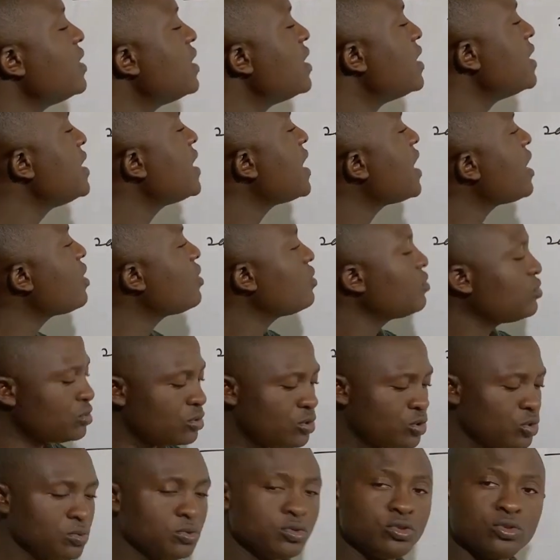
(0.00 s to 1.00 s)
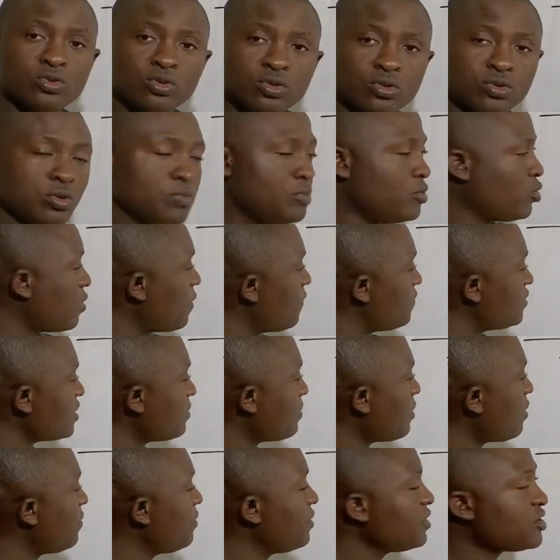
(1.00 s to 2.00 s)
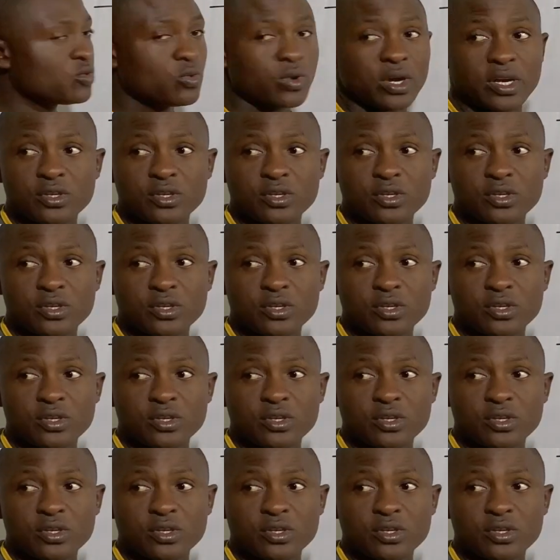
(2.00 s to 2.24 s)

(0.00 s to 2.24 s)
Now, don't be confused about this one.